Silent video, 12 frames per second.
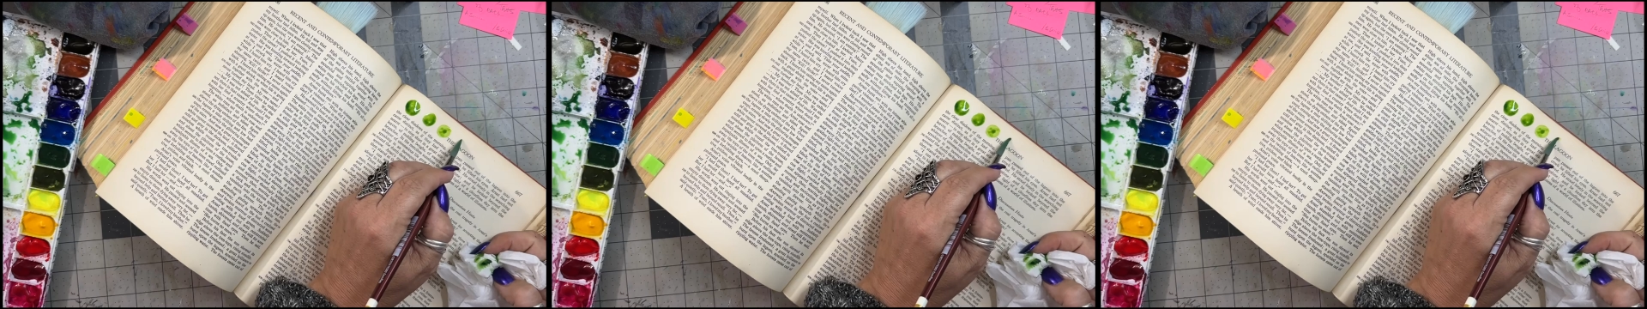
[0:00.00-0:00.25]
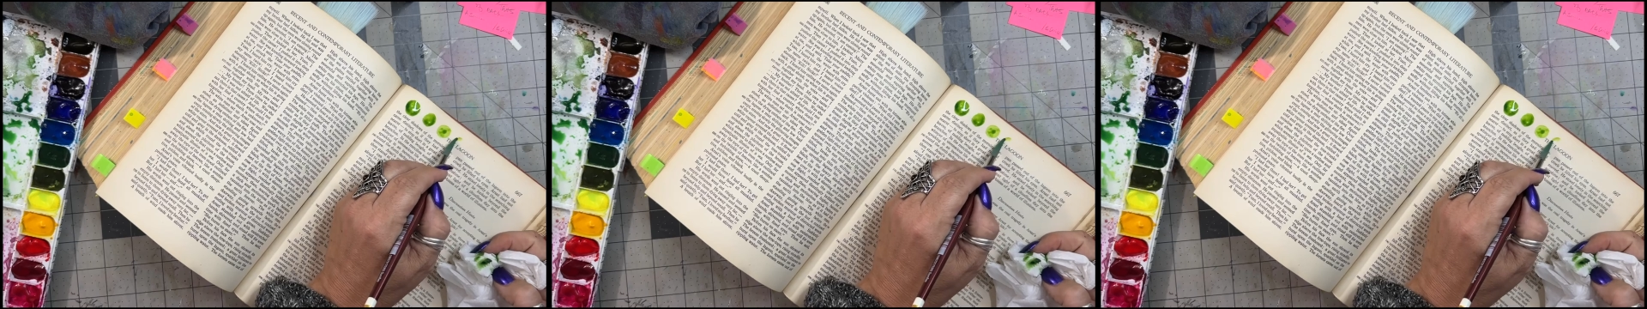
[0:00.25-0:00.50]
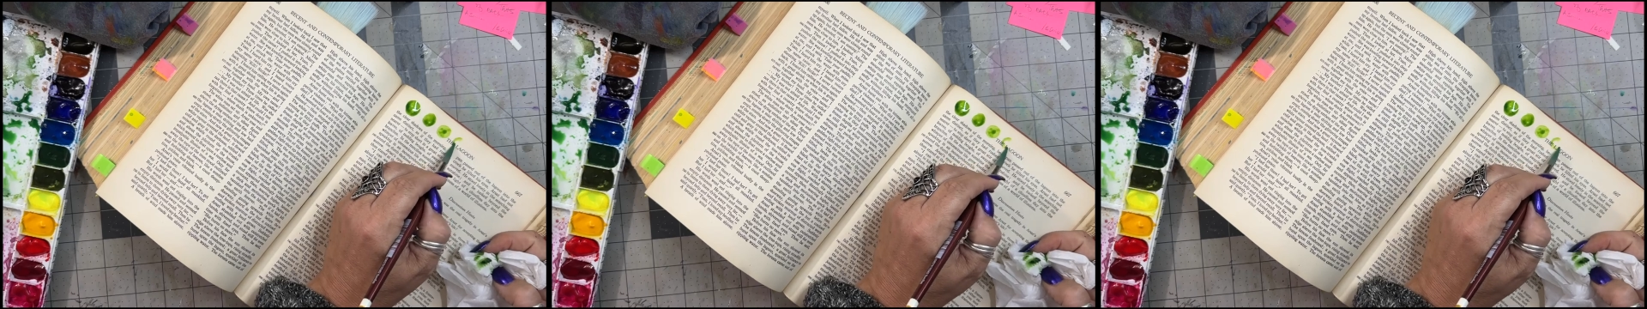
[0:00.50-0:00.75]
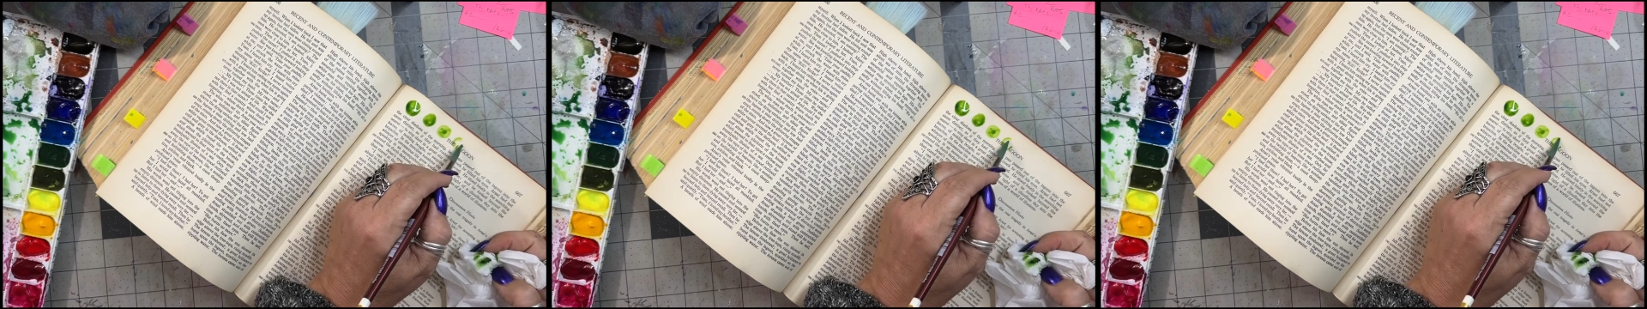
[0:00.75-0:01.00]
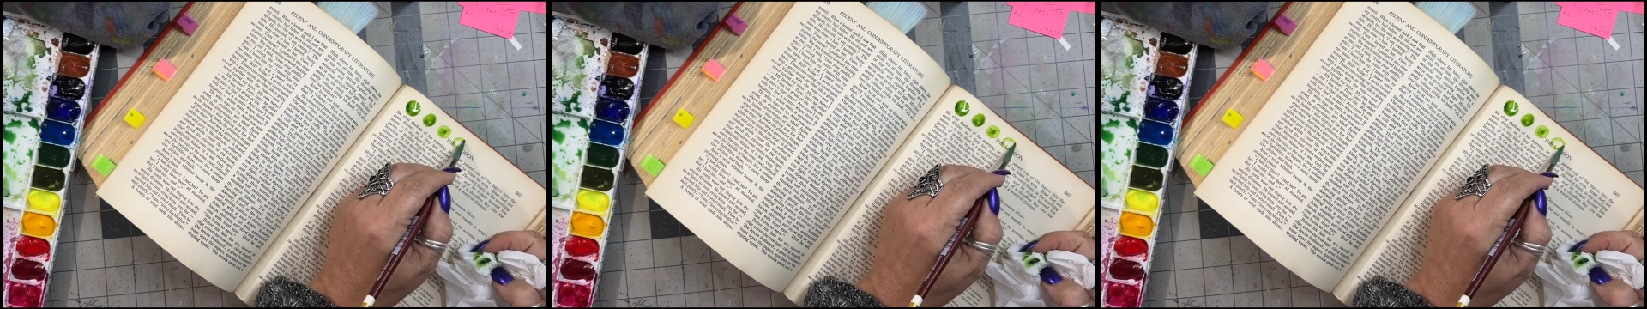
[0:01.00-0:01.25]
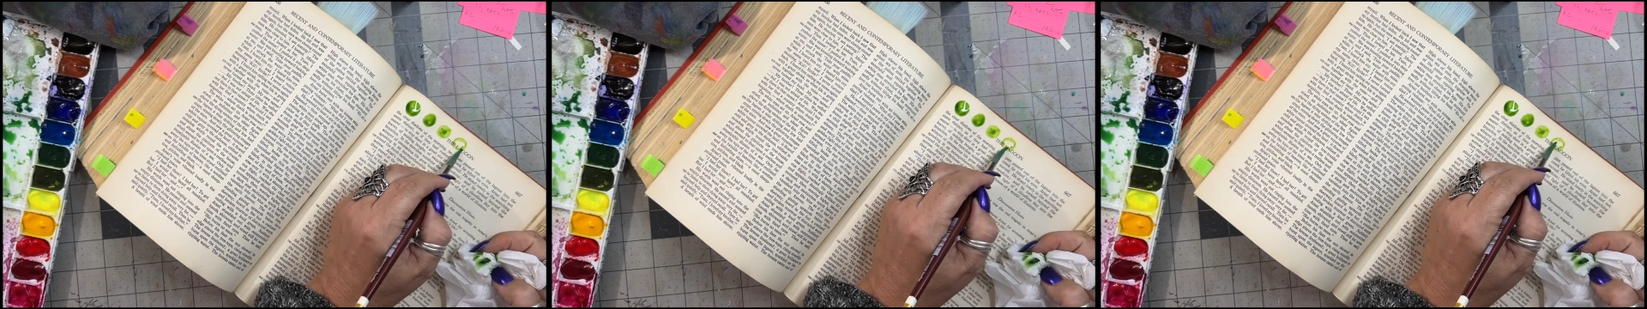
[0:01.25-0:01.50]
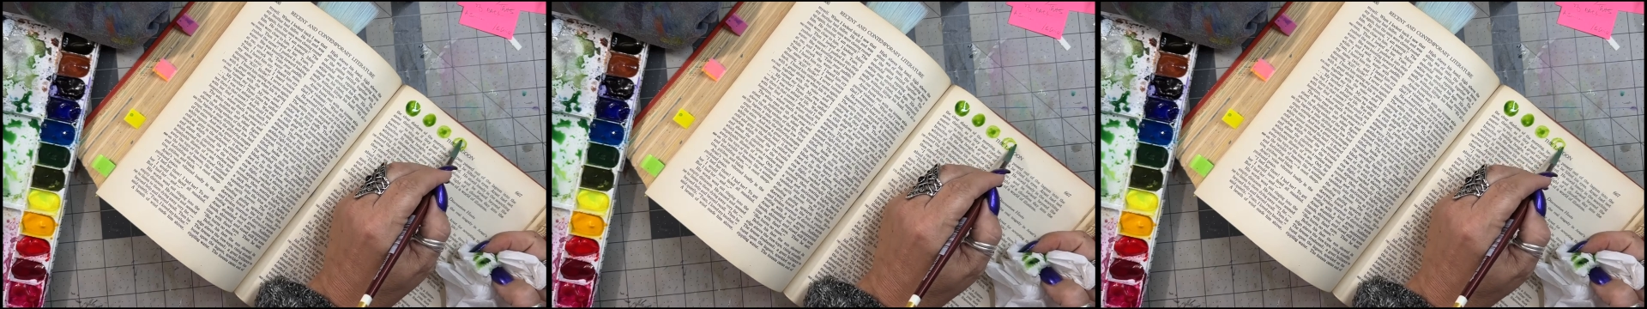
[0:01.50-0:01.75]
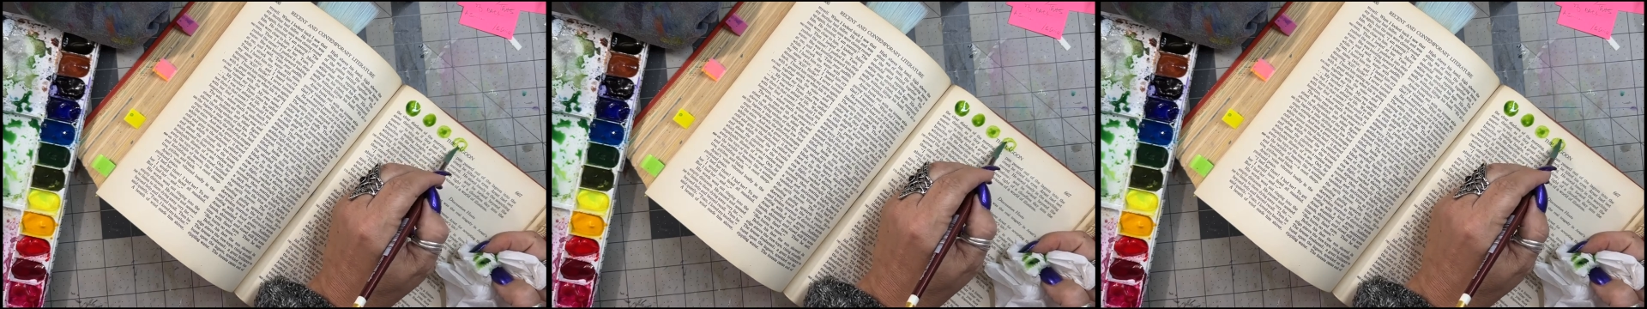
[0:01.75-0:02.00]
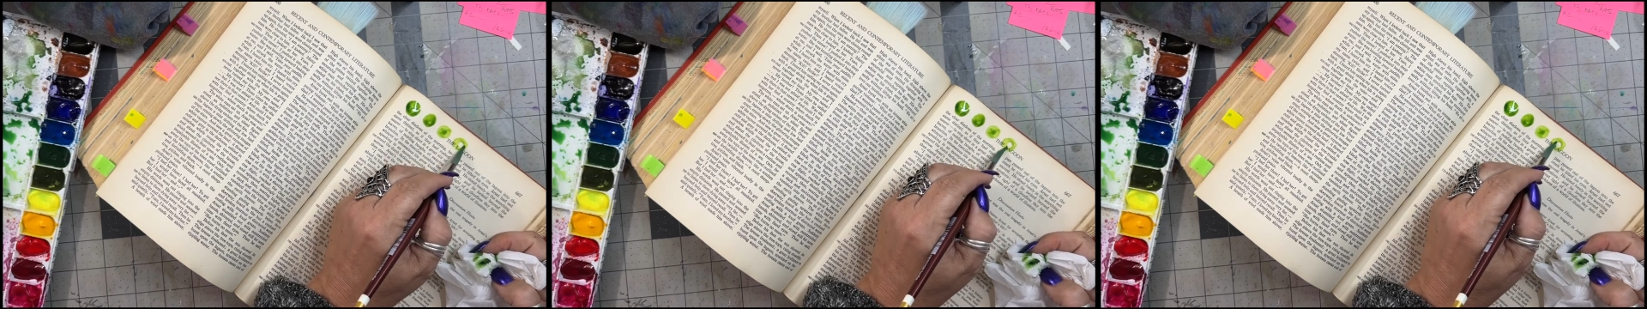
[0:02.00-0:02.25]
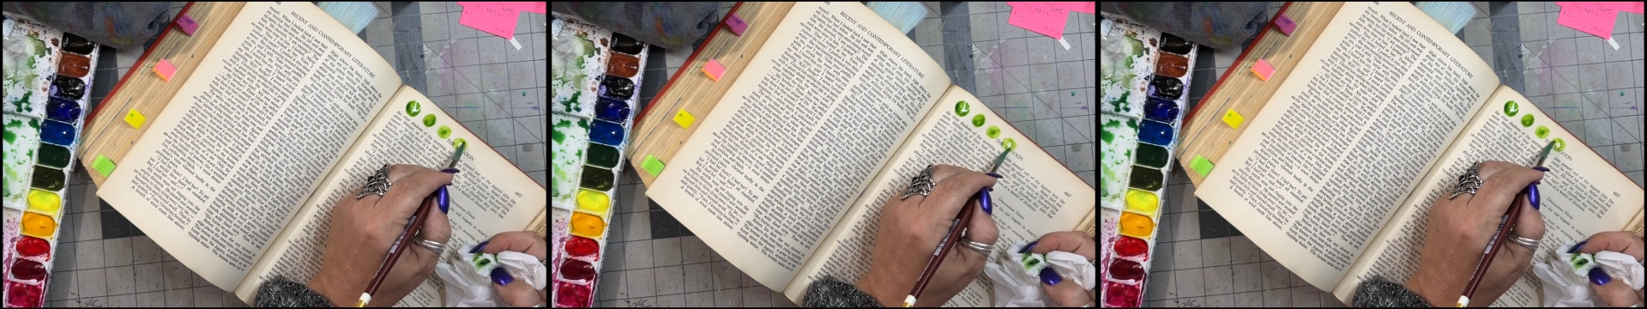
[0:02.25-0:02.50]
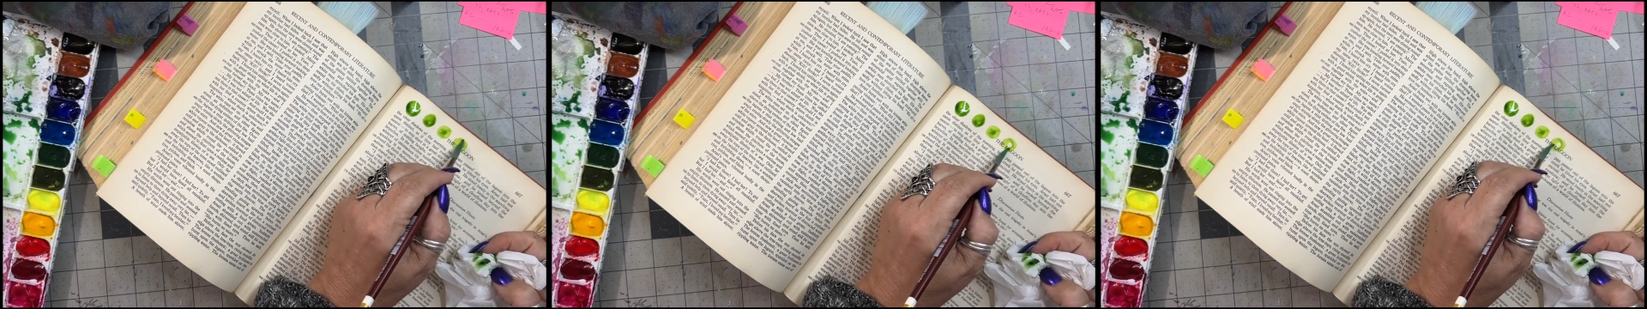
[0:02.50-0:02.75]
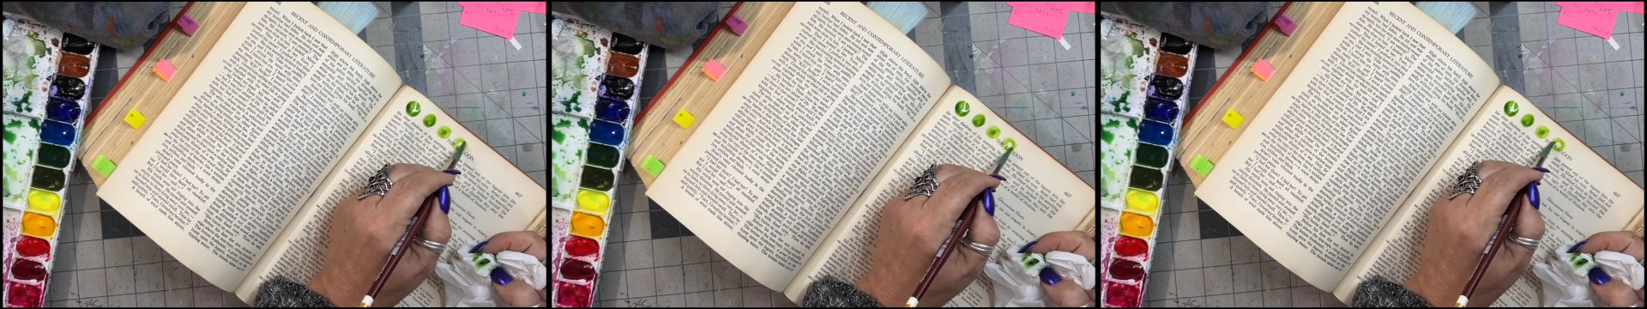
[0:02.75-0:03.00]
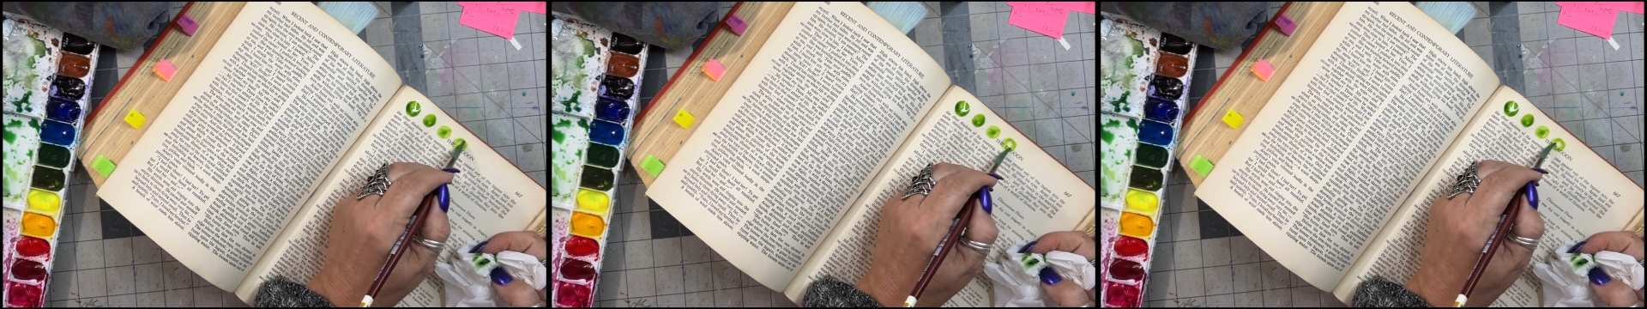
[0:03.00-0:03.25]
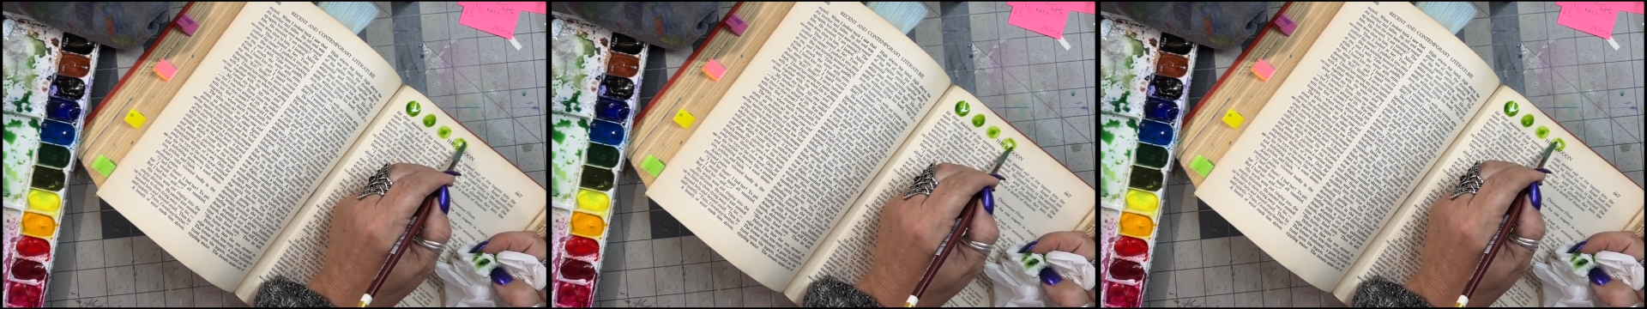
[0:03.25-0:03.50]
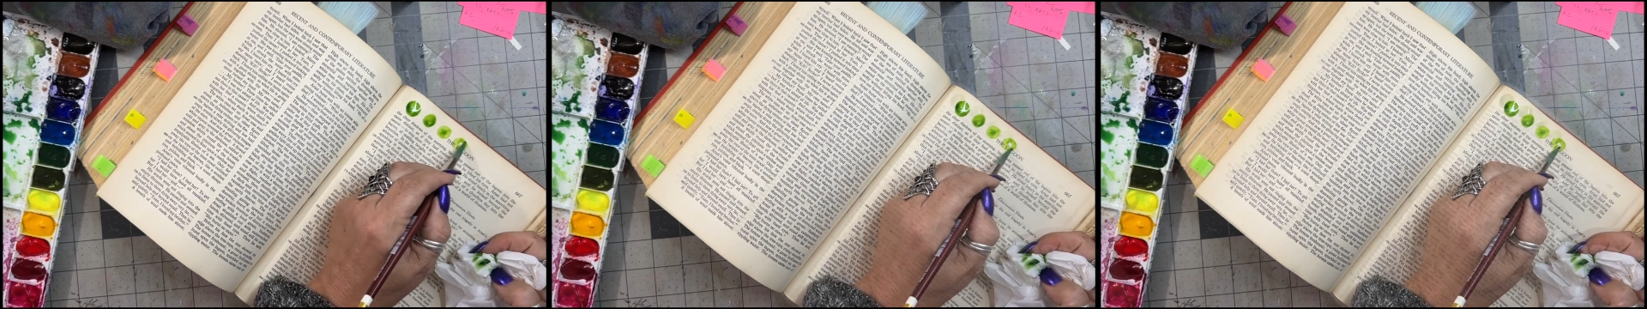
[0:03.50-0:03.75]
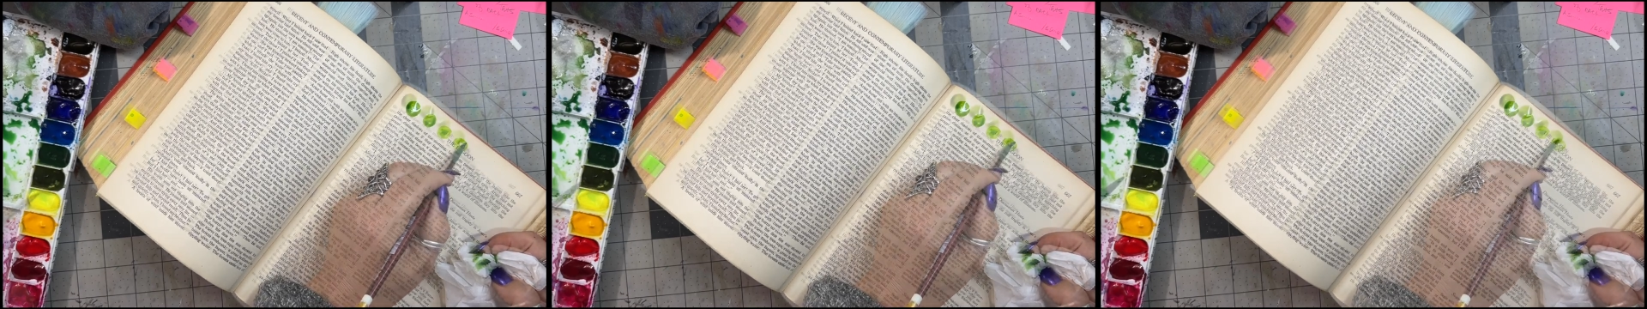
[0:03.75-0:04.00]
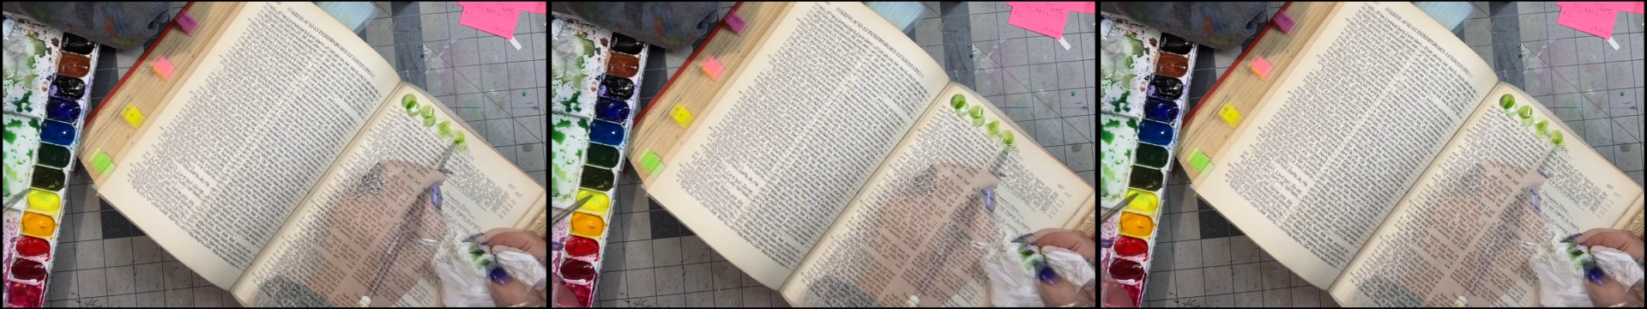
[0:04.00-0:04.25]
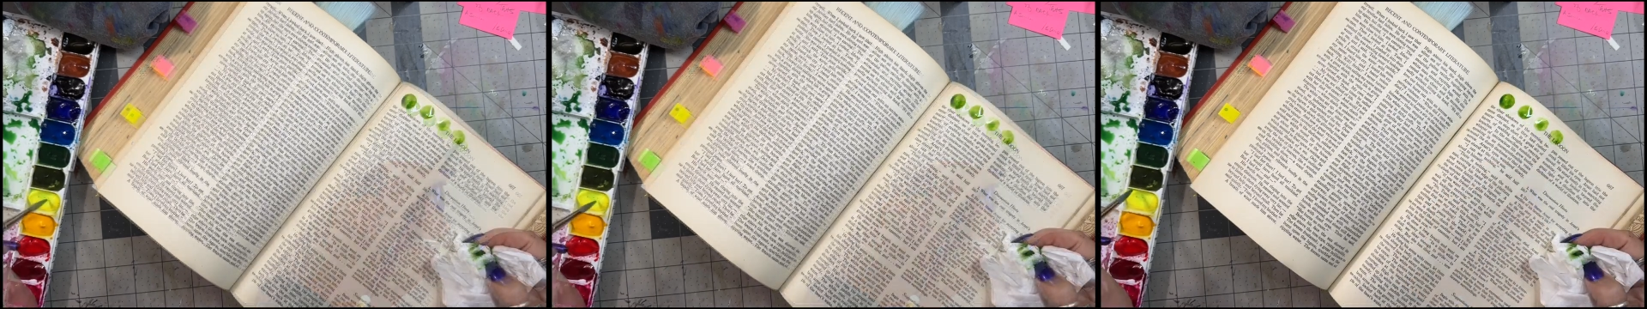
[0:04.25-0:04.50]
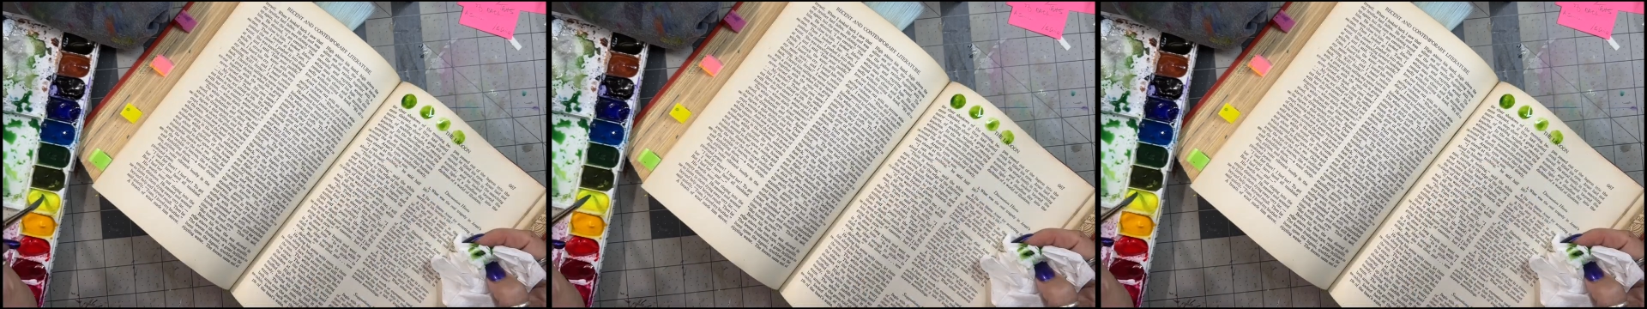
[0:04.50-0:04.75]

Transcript: [unreadable: no face in view]